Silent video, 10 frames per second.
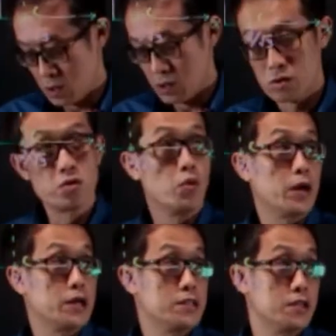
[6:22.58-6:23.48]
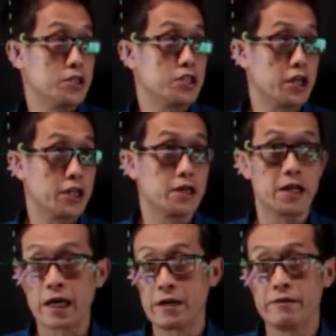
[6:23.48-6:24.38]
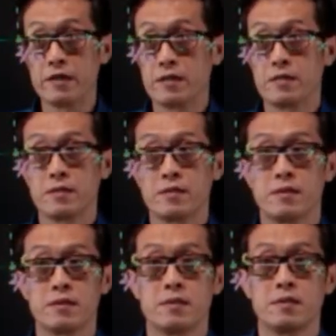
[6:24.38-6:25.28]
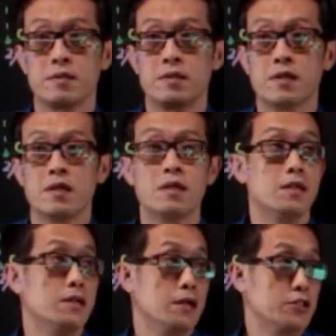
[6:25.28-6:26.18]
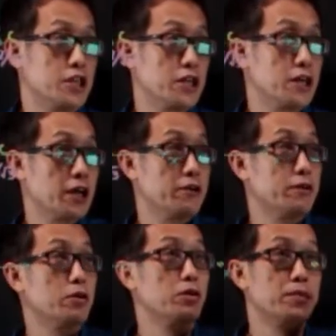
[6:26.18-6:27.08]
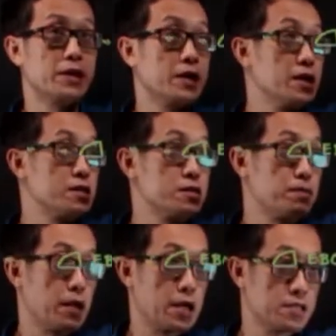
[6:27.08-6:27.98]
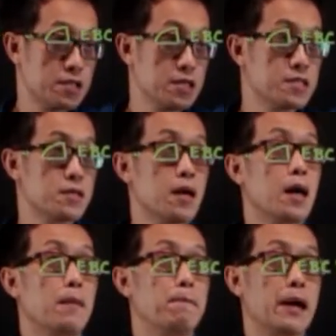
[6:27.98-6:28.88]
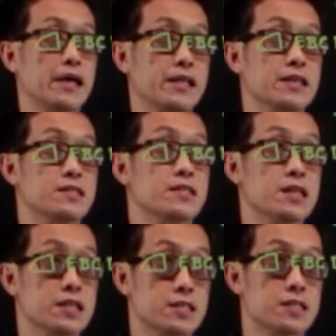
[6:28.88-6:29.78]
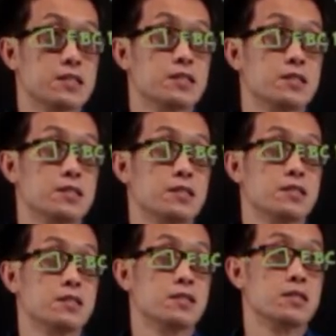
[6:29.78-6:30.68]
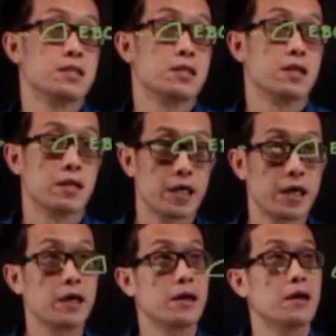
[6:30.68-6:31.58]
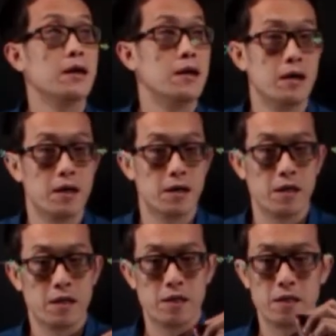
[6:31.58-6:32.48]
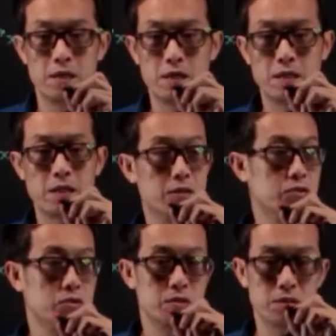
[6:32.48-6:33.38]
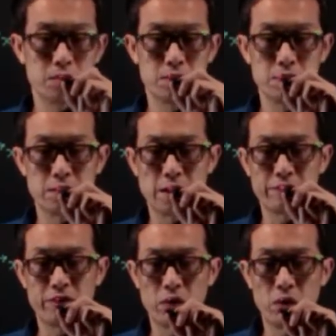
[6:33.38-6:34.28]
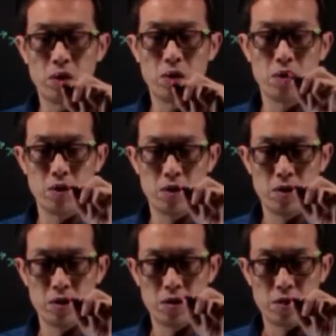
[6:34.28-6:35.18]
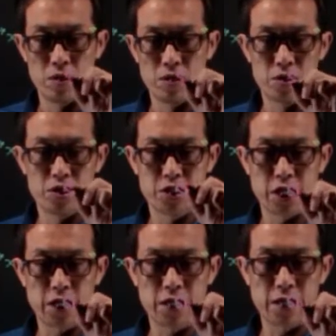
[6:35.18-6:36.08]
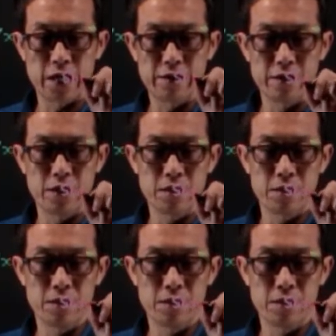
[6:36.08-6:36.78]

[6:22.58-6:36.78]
So what is the shaded area? Now shaded area will be this plus this minus this. Okay? Now therefore shaded area.